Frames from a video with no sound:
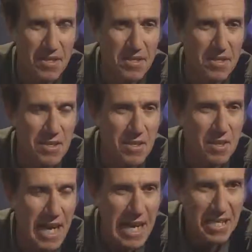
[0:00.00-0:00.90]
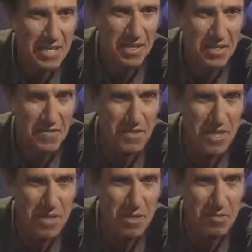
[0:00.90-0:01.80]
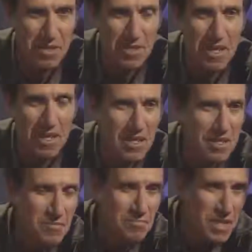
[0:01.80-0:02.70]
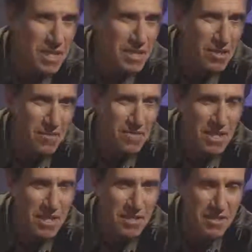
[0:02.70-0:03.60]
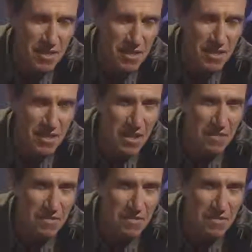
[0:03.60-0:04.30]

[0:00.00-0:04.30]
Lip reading: The axis of the Great Pyramid is barely offset a